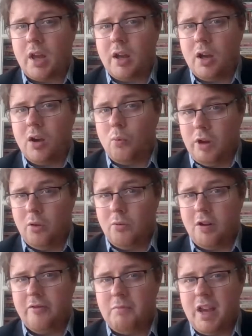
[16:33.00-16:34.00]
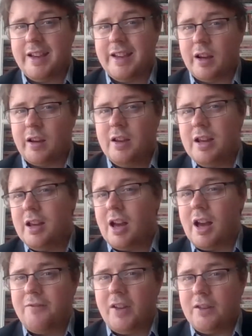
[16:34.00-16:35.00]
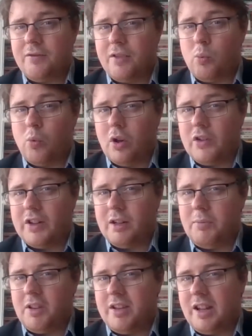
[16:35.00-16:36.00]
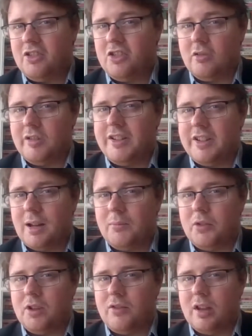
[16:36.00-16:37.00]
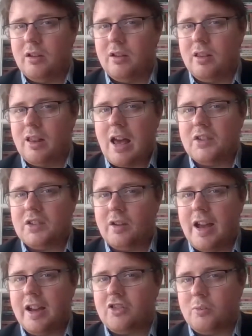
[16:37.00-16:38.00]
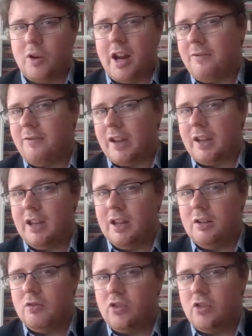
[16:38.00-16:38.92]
uh, well worth making. I think there was a potential leading up to the last election where I think a